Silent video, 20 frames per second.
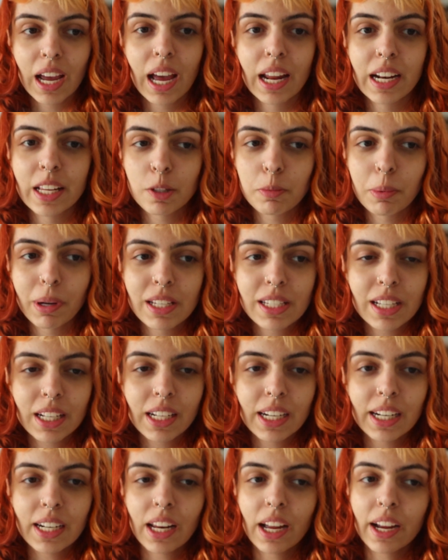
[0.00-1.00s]
and it's
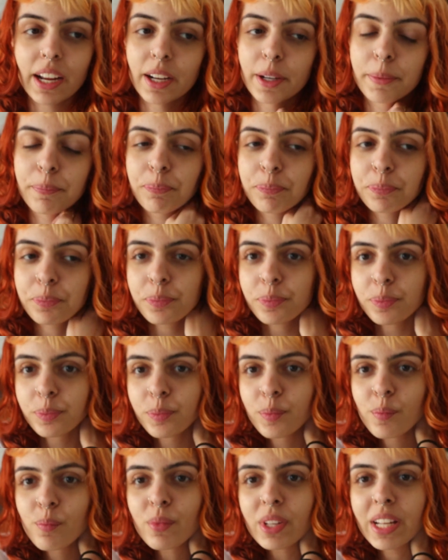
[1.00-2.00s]
basically like
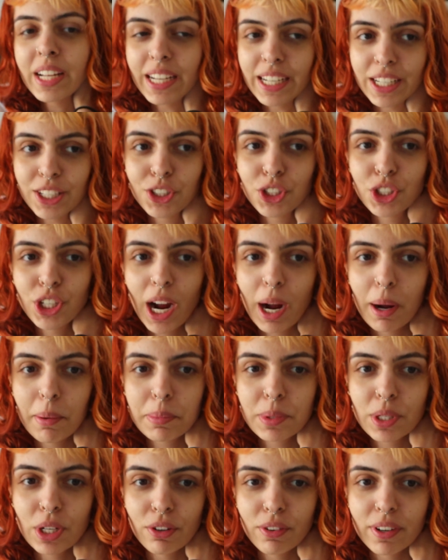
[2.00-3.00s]
each
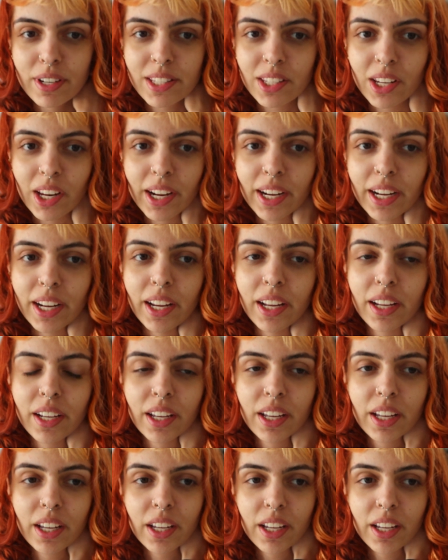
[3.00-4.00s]
chapter is like